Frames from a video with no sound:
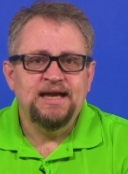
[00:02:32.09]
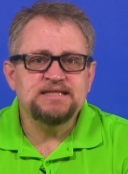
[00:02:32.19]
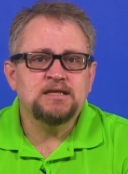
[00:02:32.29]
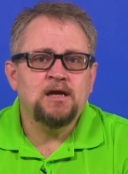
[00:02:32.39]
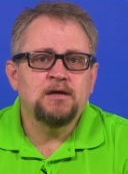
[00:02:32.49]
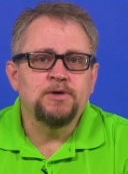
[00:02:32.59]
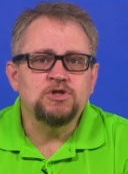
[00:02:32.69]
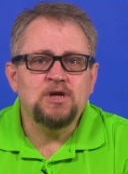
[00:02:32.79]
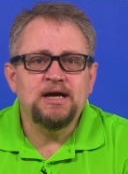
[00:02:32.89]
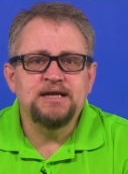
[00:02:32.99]
As the concrete
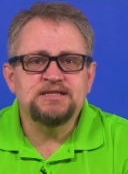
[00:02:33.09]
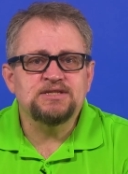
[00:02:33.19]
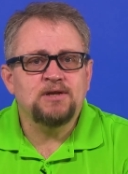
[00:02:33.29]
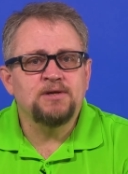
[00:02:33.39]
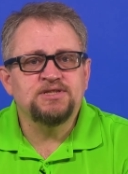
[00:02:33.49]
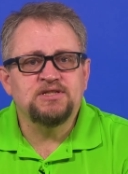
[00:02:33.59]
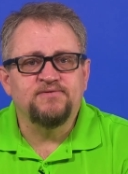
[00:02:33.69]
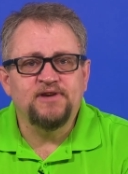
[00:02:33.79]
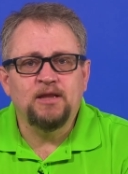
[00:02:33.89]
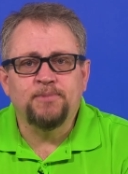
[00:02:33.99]
dries, it starts to
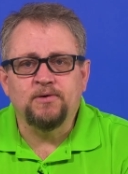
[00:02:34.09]
develop a